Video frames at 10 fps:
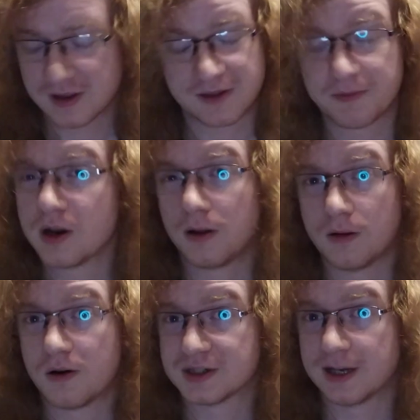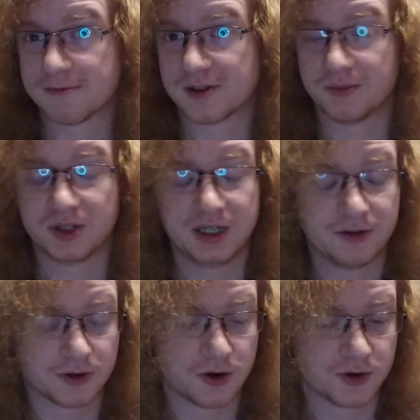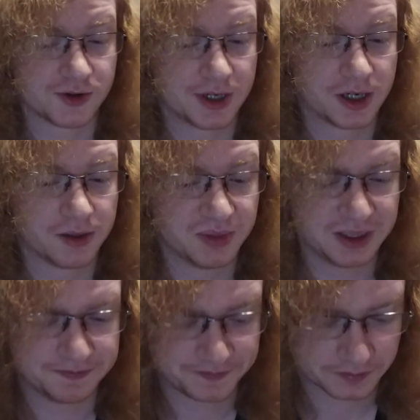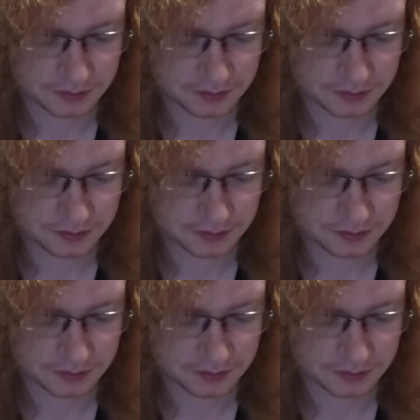It's been a long time since I played Chrono Trigger, but